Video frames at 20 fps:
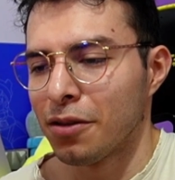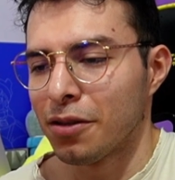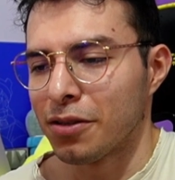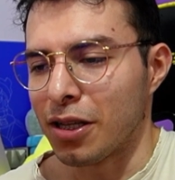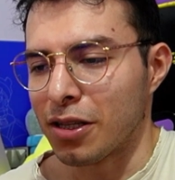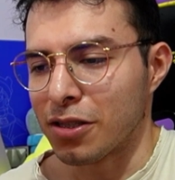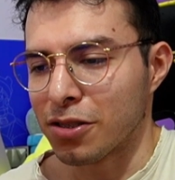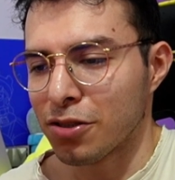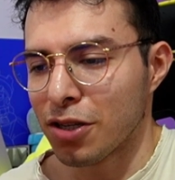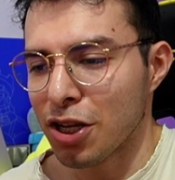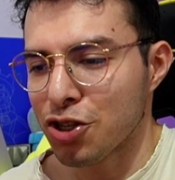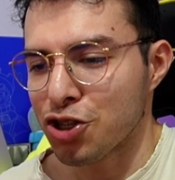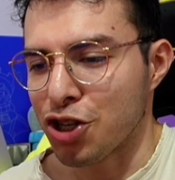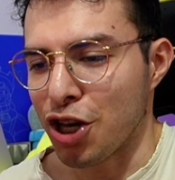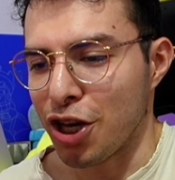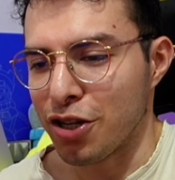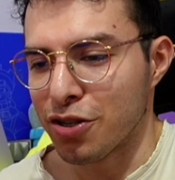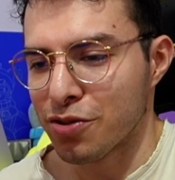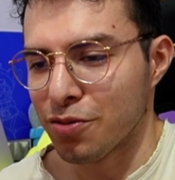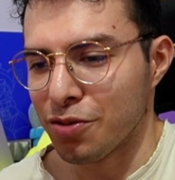That's gonna
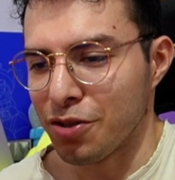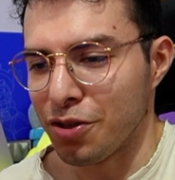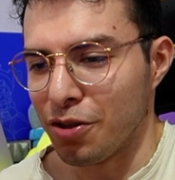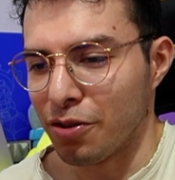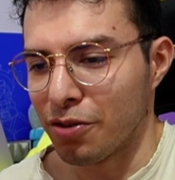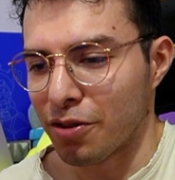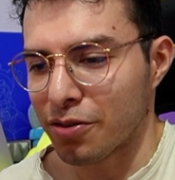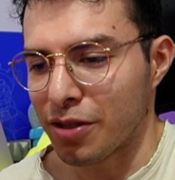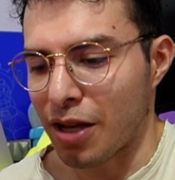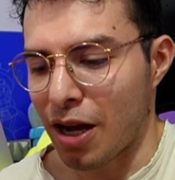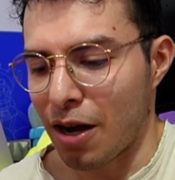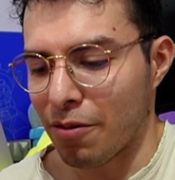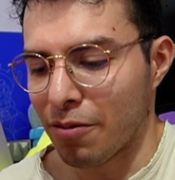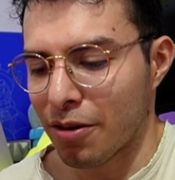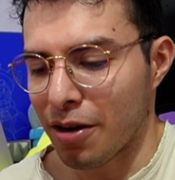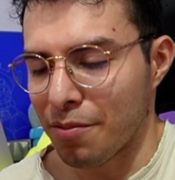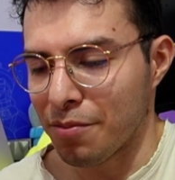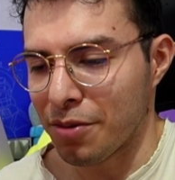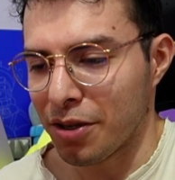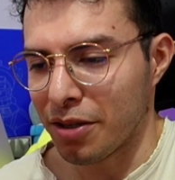change to the other
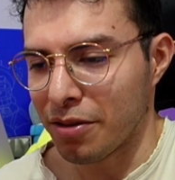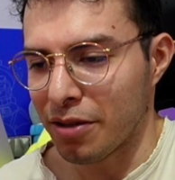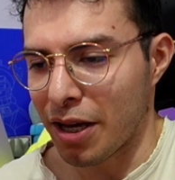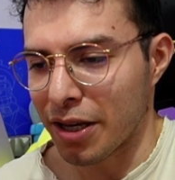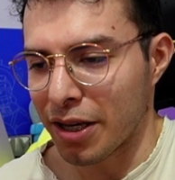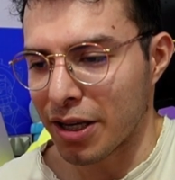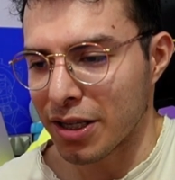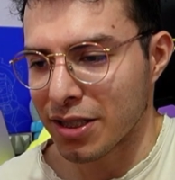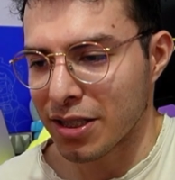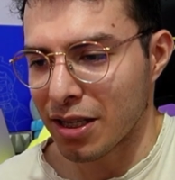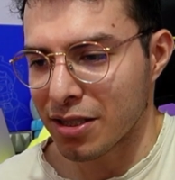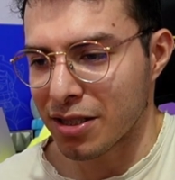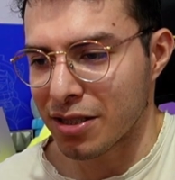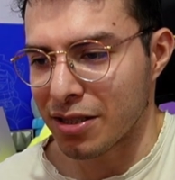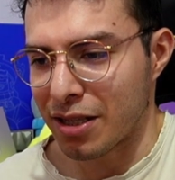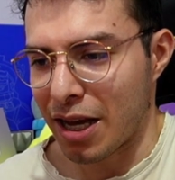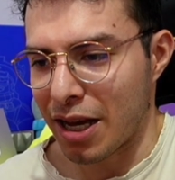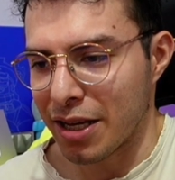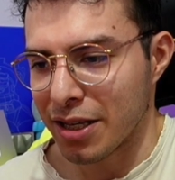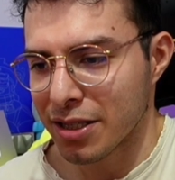tower. I mean, I guess that's
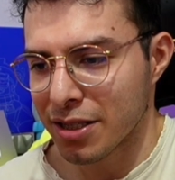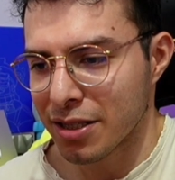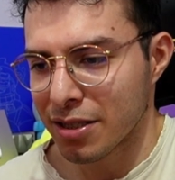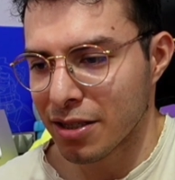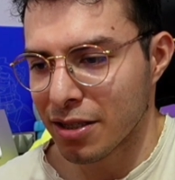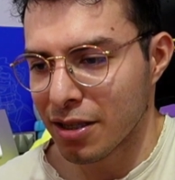nice.